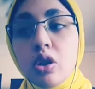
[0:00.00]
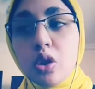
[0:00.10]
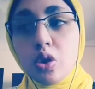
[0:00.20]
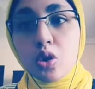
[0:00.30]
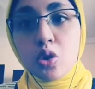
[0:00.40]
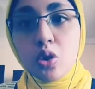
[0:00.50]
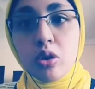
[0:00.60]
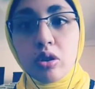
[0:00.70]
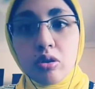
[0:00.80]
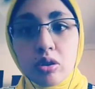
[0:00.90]
Also
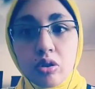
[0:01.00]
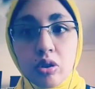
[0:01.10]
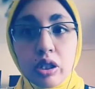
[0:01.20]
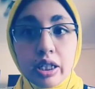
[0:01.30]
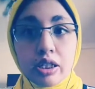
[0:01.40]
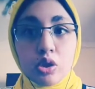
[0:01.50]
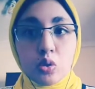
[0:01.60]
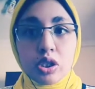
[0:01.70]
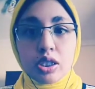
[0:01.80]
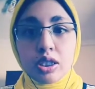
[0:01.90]
correlated
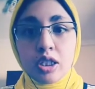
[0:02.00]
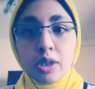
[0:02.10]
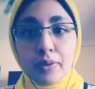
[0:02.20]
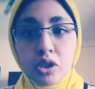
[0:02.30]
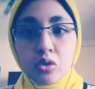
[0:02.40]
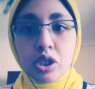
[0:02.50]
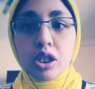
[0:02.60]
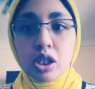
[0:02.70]
with the inhibitory